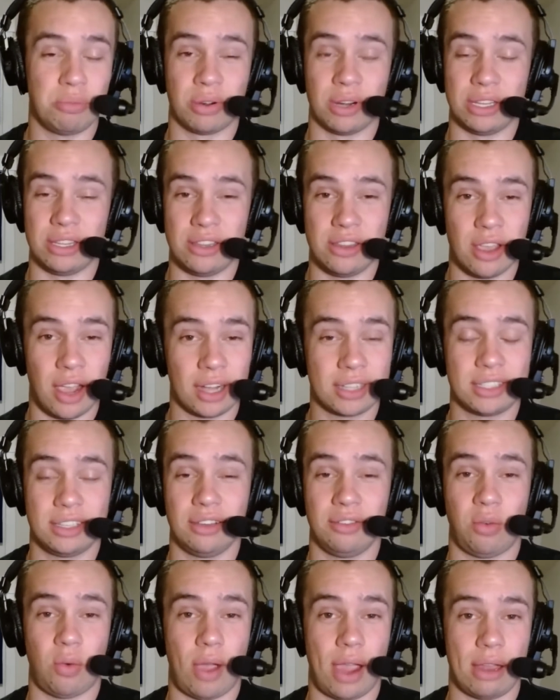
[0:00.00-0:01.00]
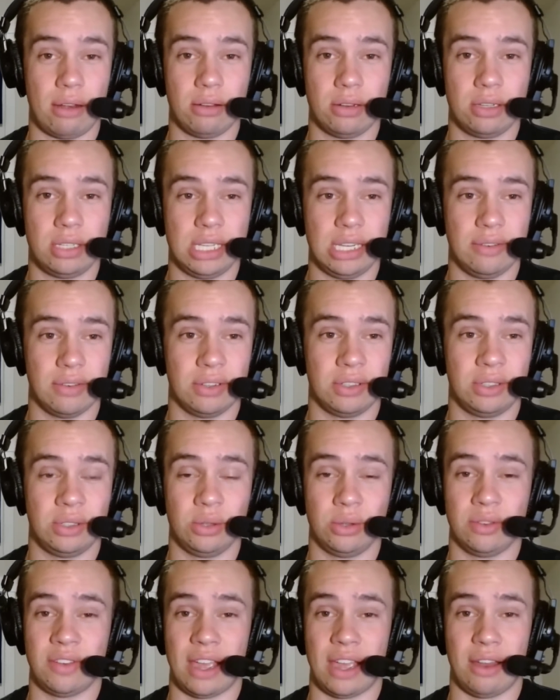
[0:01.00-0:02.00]
productive wide receivers
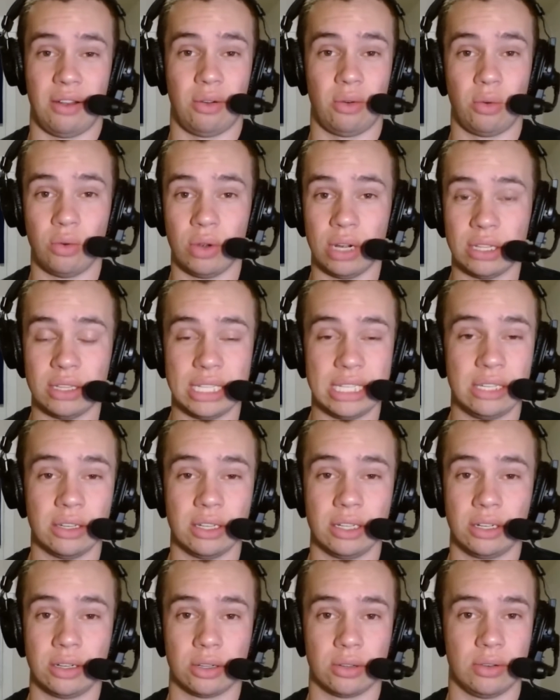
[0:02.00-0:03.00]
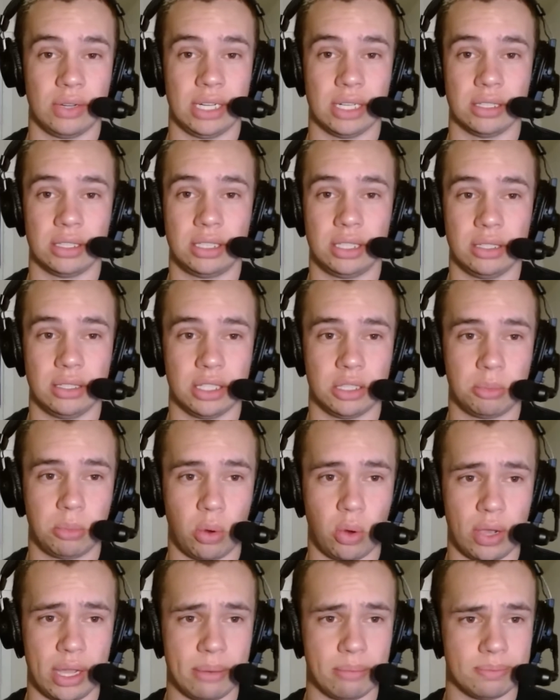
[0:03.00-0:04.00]
who have had really good careers to this
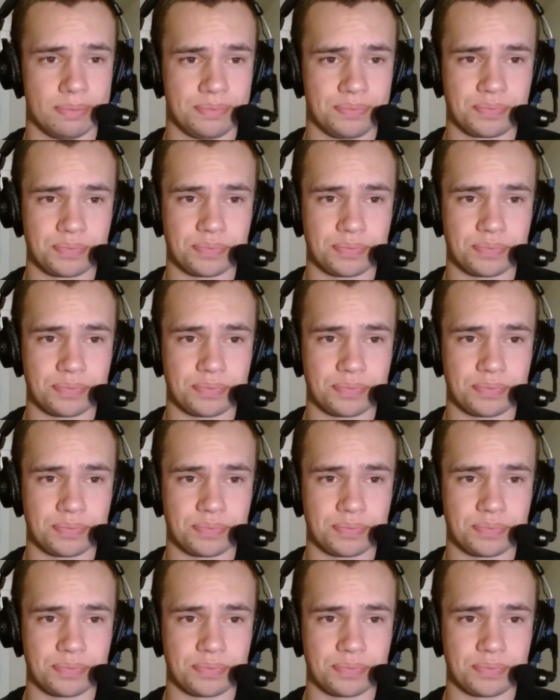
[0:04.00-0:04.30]
point.